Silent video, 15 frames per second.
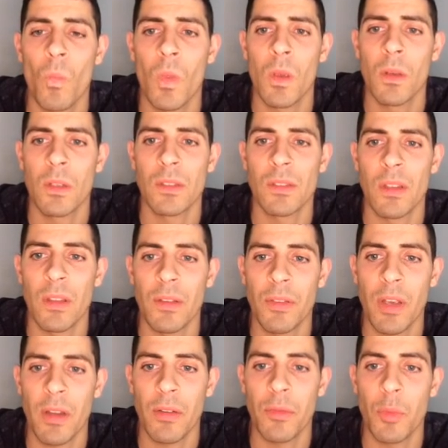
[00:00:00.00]
because then they've
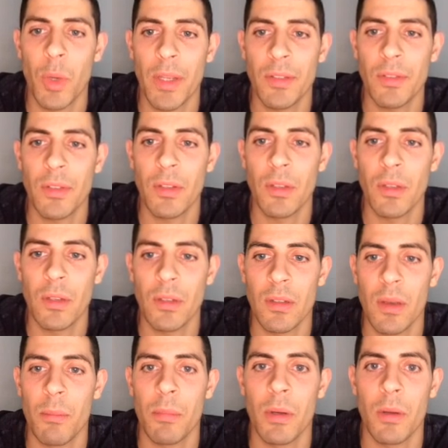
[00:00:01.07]
kind of wasted a
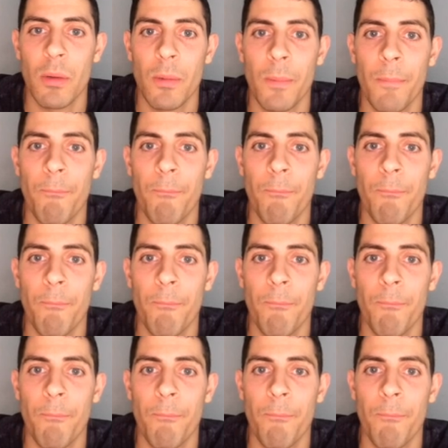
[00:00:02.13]
tempo.